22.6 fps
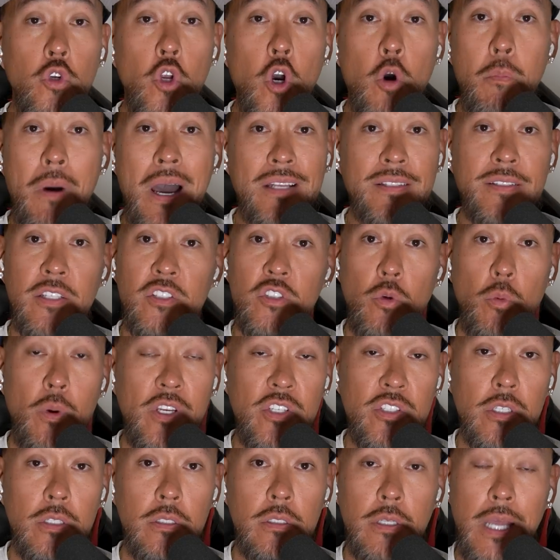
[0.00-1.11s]
know my
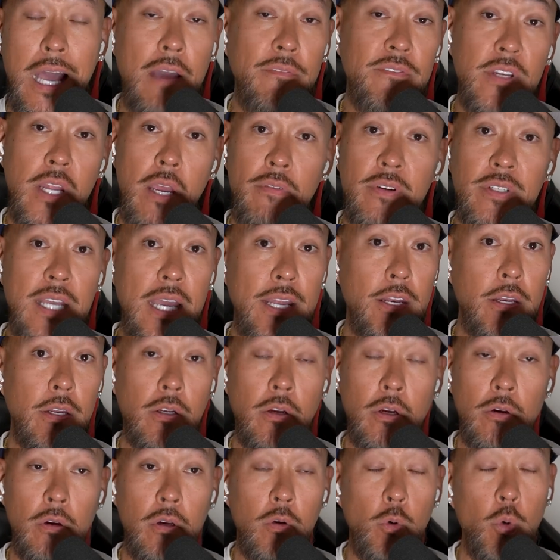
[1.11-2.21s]
situation. I've never dated a
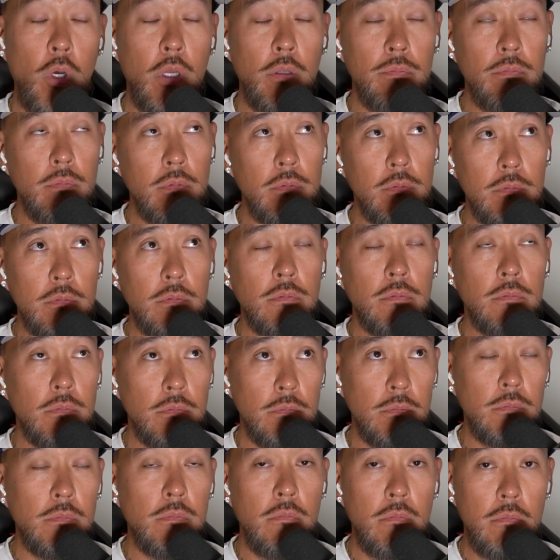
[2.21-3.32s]
girl, well,
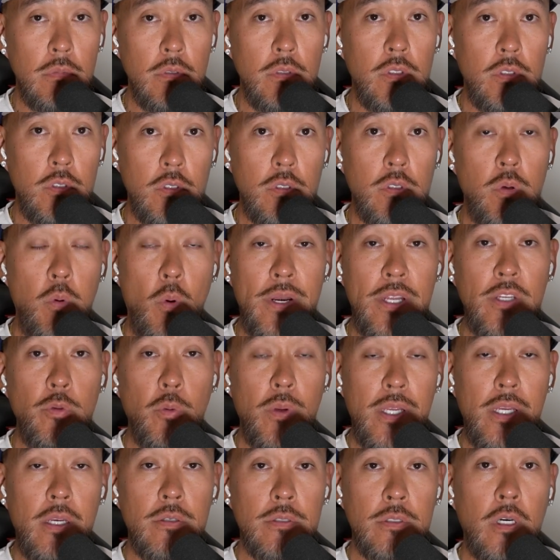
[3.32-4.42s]

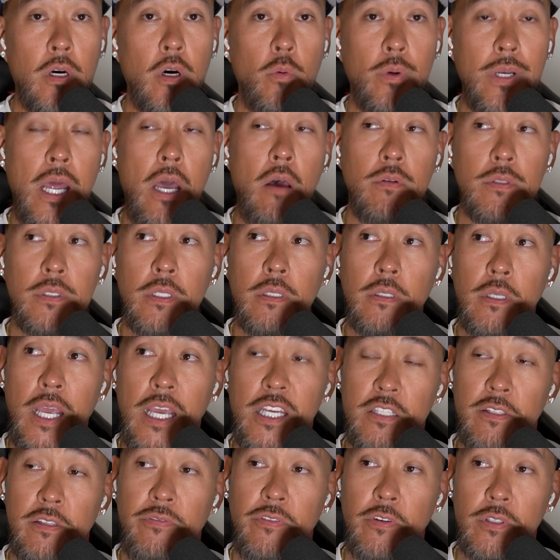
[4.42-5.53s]
23 years ago when I was
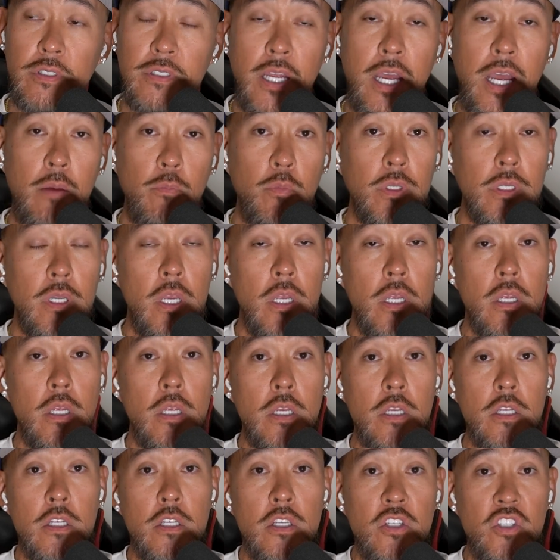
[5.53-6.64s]
engaged the first time, but
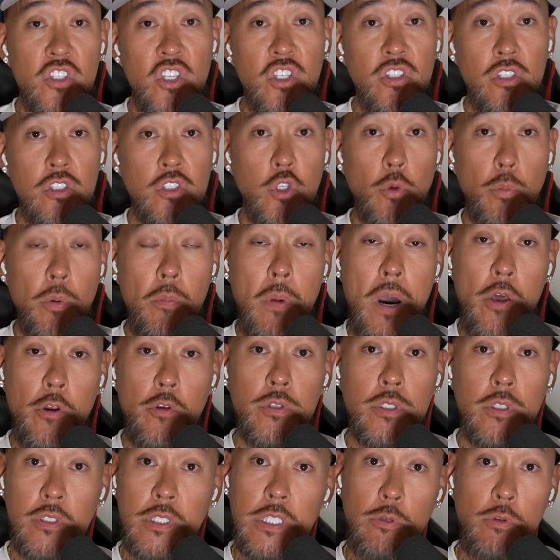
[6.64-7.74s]
she's a supermodel,
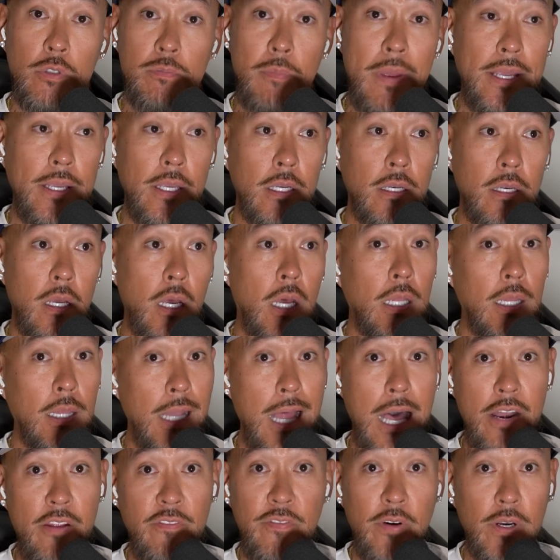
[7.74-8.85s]
so she was making a
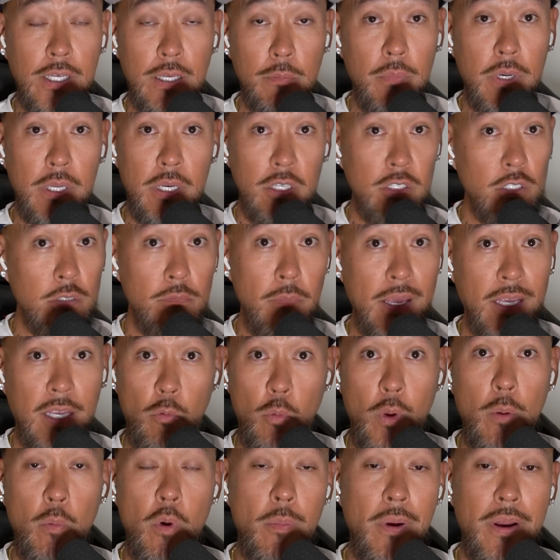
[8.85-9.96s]
lot of fucking money. She was making
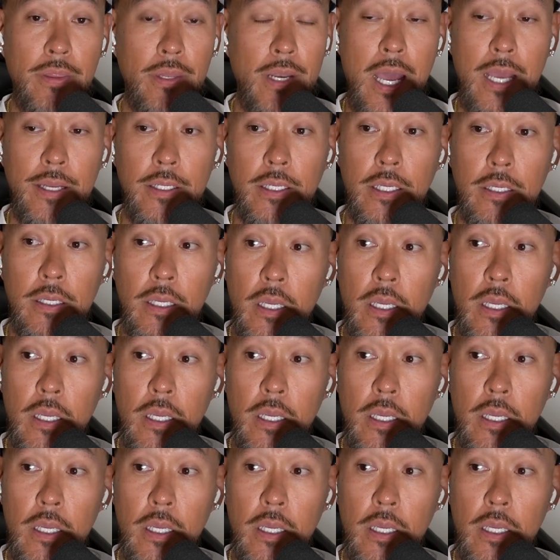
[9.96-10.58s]
way more money than I did.